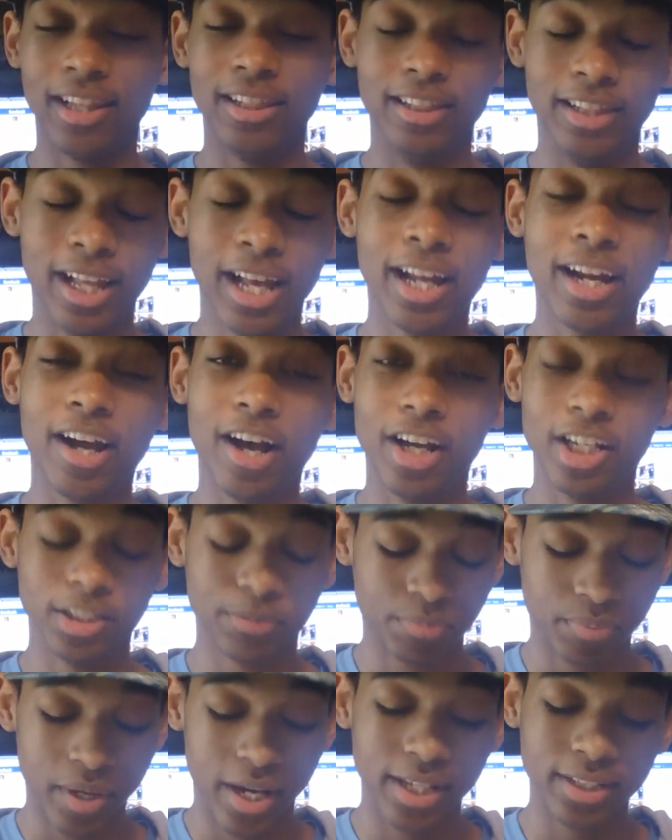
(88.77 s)
Let us
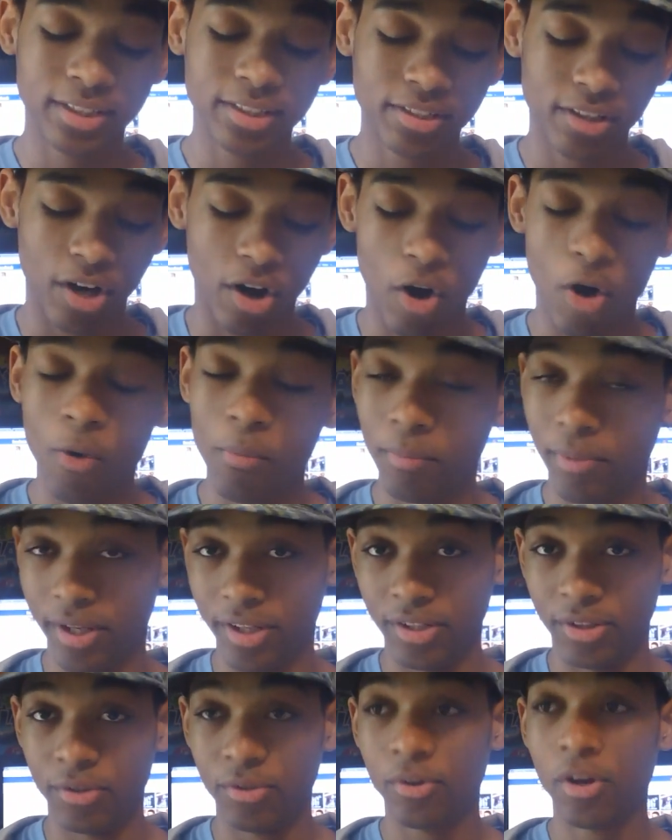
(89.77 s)
press the home
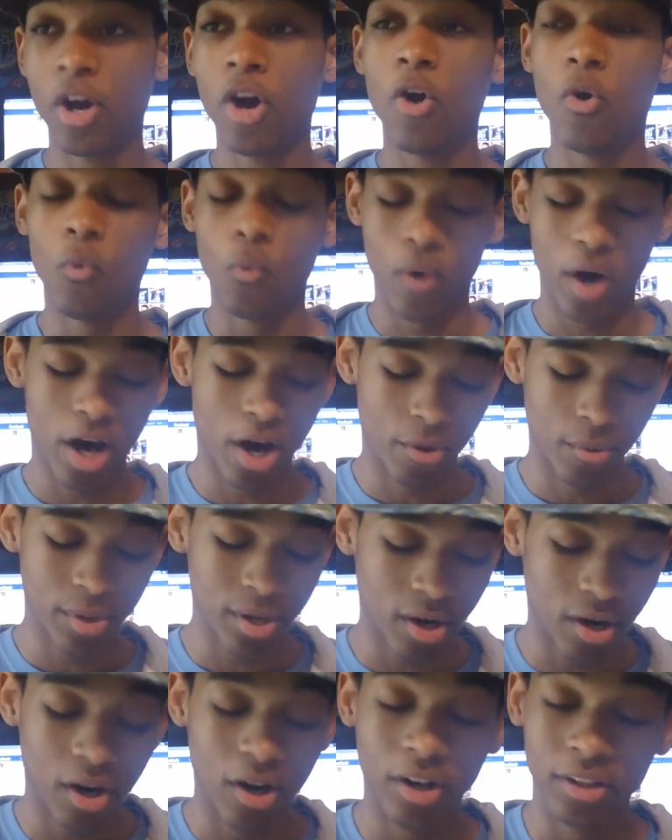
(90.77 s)
menu while
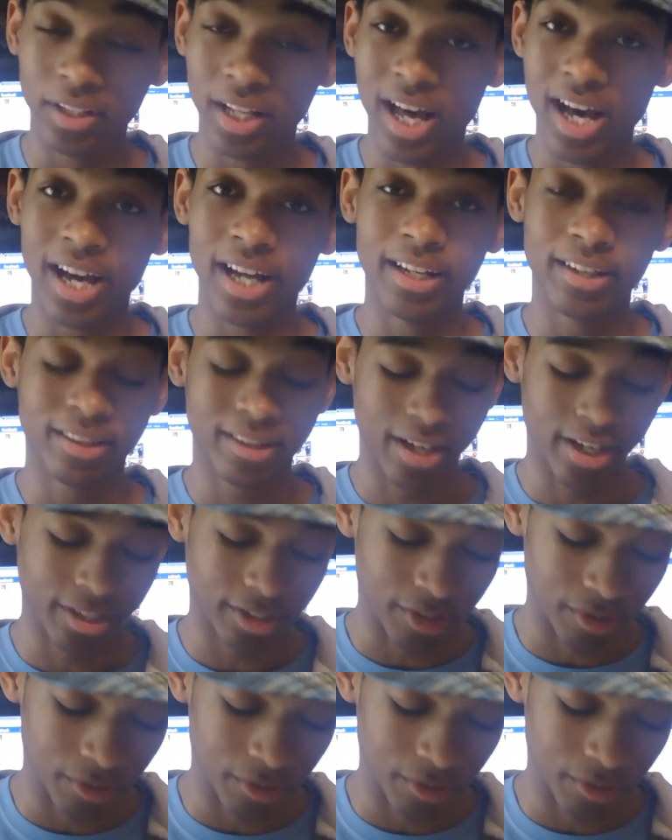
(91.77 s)
we are online. Thank